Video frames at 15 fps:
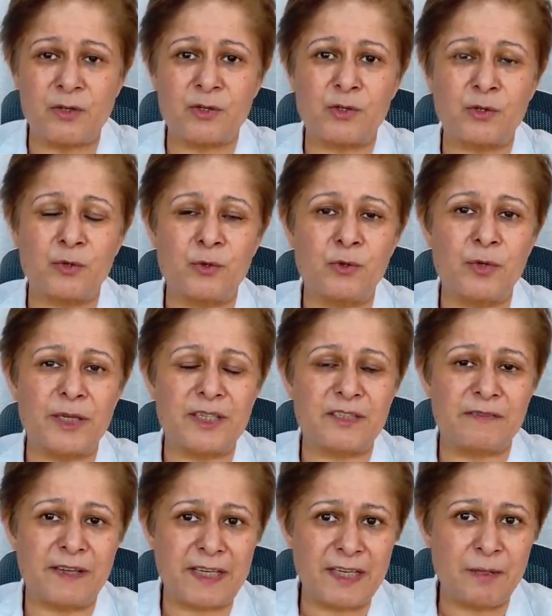So
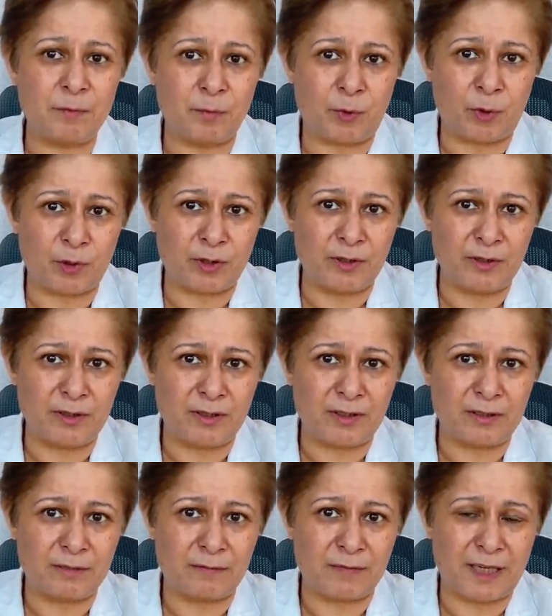it's very important.